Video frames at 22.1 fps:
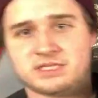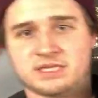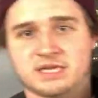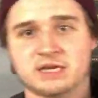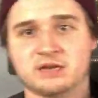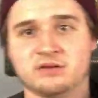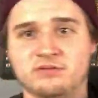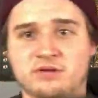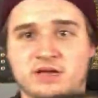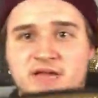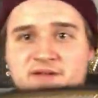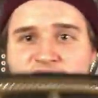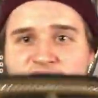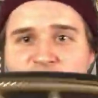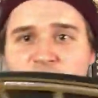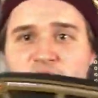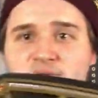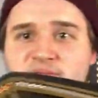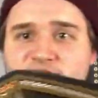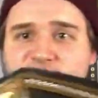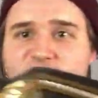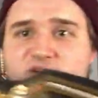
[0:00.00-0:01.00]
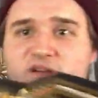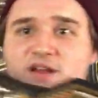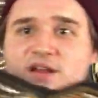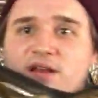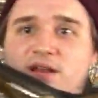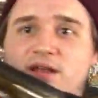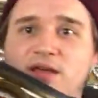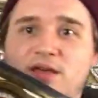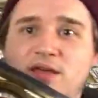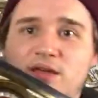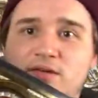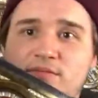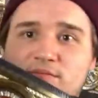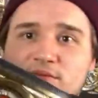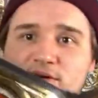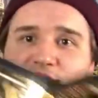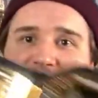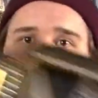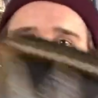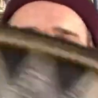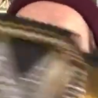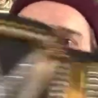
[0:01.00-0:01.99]
I don't have room for it. It
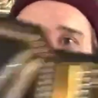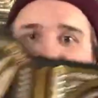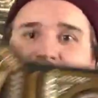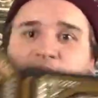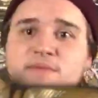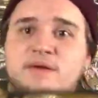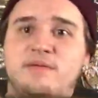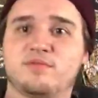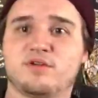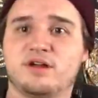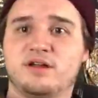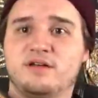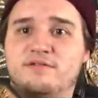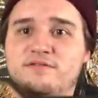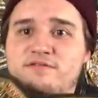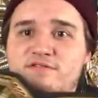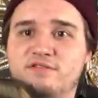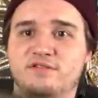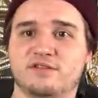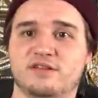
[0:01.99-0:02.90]
is the commemorative.